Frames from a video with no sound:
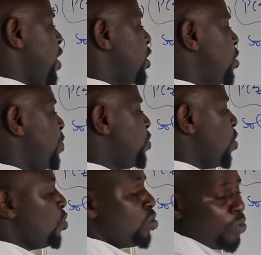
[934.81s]
set of
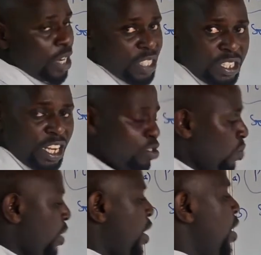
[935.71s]
solutions, ladies and
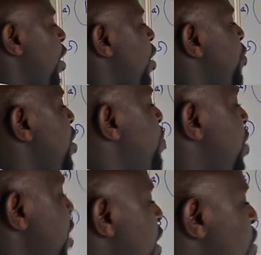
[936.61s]
gentlemen, will
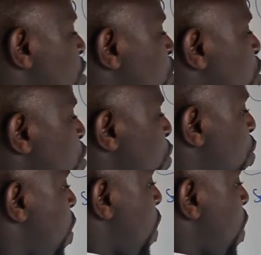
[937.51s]
be equal to